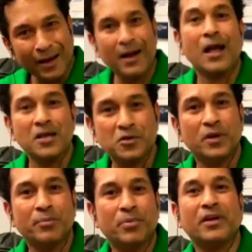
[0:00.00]
And I
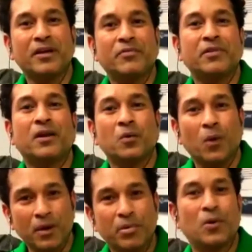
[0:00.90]
actually believed
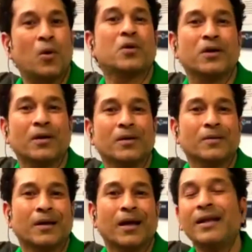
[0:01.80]
that, oh, I belong
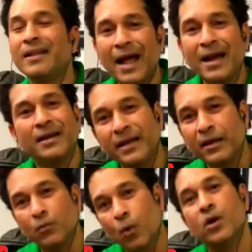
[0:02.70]
here. And
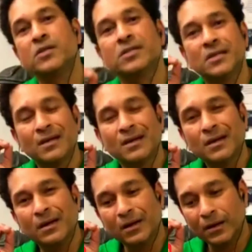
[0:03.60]
that day was
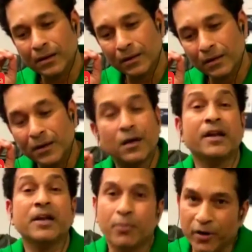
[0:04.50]
the
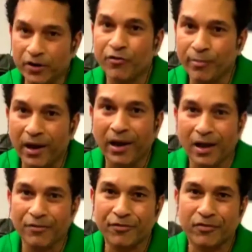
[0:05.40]
turning point of
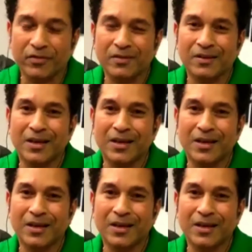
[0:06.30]
my life.